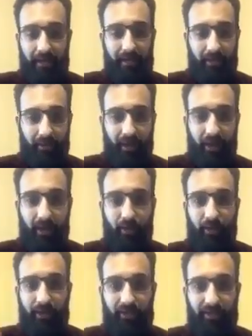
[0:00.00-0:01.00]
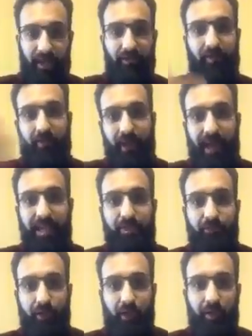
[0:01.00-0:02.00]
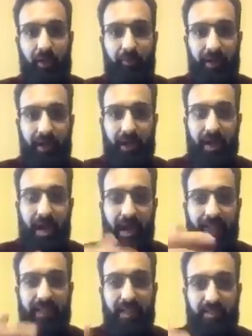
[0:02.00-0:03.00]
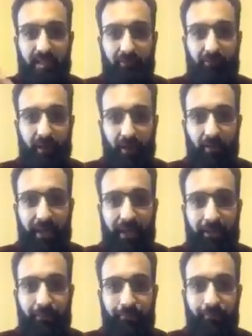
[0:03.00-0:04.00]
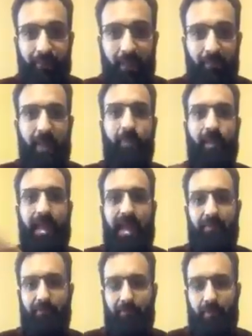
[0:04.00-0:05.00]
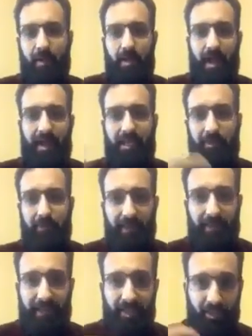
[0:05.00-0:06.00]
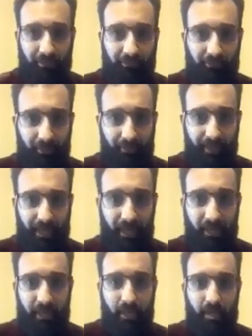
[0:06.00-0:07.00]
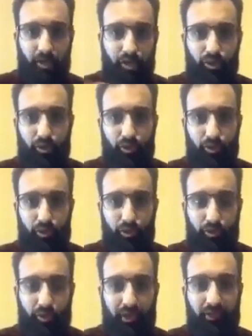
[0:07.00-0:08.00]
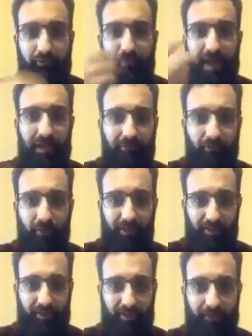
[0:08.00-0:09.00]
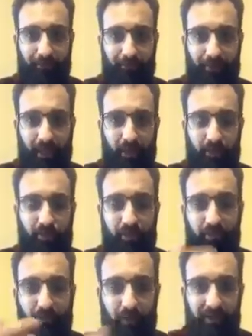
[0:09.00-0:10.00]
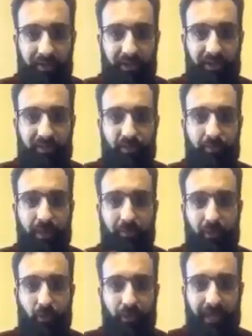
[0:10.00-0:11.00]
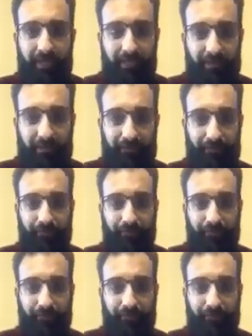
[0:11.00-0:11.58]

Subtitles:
don't want to say a very large following, but a decent following, people have an expectation from me to give my voice to the voiceless, to people who need it.